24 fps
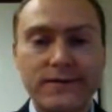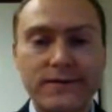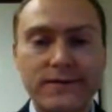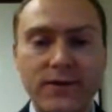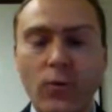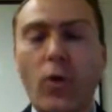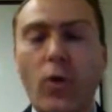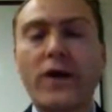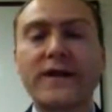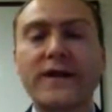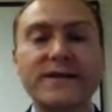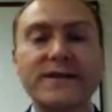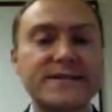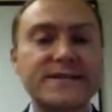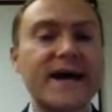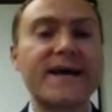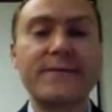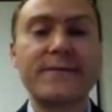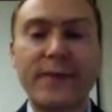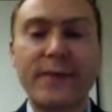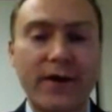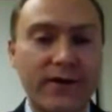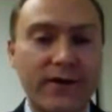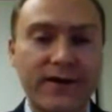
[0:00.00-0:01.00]
1 in
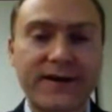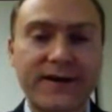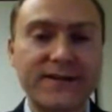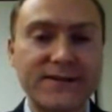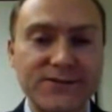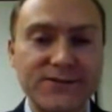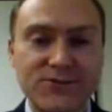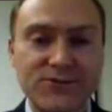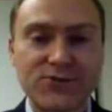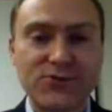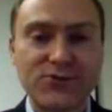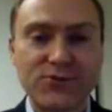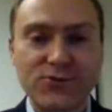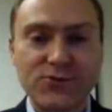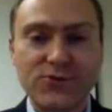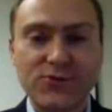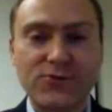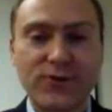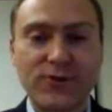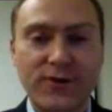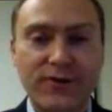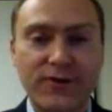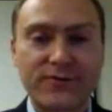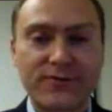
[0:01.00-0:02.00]
10 Americans
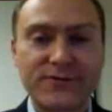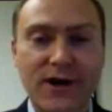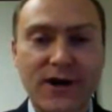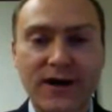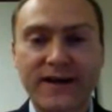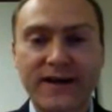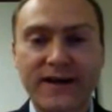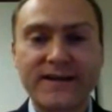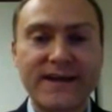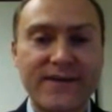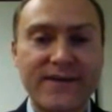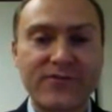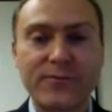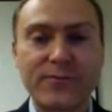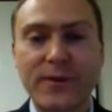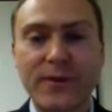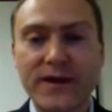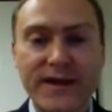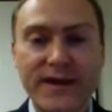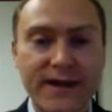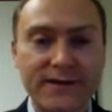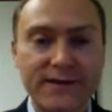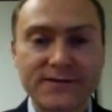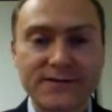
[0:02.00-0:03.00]
who are talking to
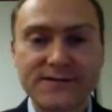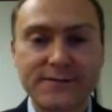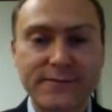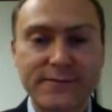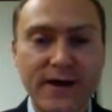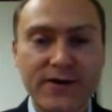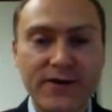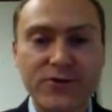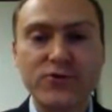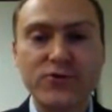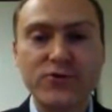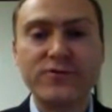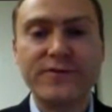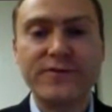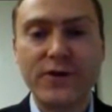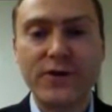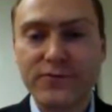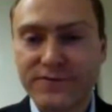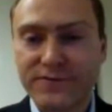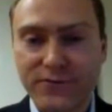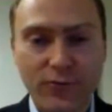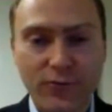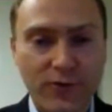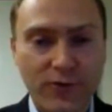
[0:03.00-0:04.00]
everybody else about who to
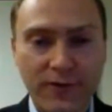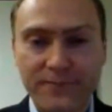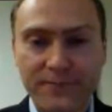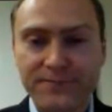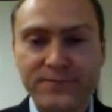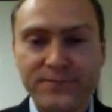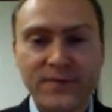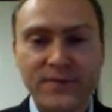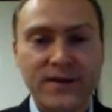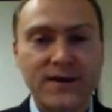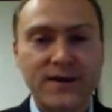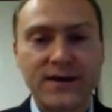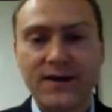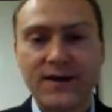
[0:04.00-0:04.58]
vote for,